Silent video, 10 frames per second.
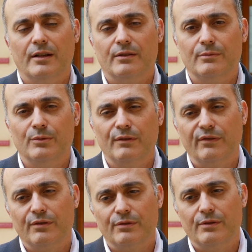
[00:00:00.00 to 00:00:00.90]
to
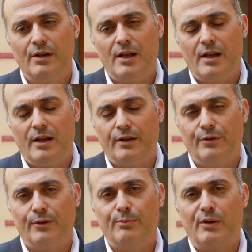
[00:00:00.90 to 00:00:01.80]
move to
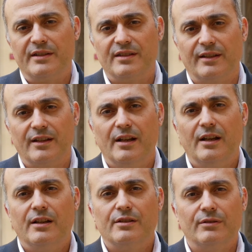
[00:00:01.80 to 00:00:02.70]
nodal pricing.
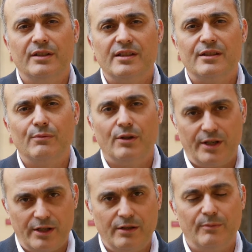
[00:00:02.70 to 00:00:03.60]
So this is one
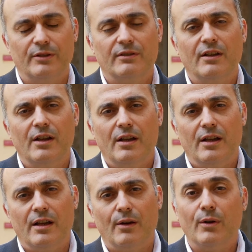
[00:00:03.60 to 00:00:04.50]
argument,
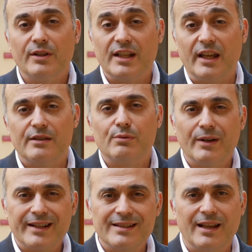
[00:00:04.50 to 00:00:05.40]
one case,
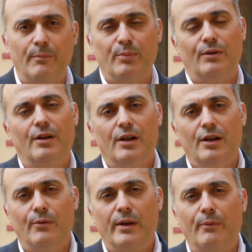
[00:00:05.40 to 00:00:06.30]
one example
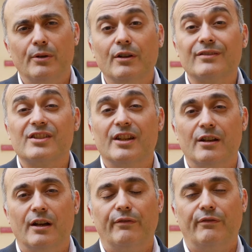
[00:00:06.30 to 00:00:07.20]
where we don't see
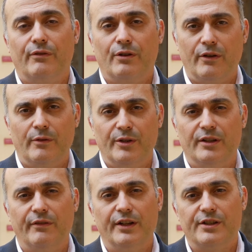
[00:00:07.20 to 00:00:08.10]
enough government
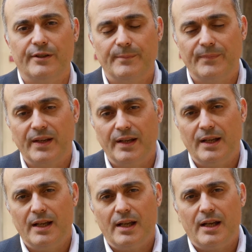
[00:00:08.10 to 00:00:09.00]
intervention.
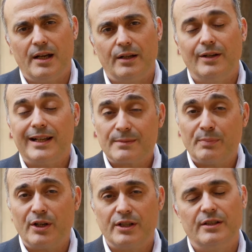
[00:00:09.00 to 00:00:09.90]
The last
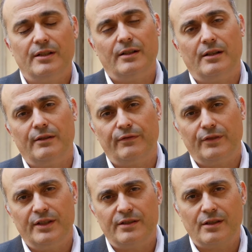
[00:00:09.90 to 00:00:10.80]
part of
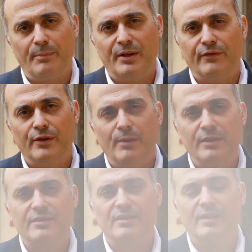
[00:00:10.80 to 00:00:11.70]
this topic of the month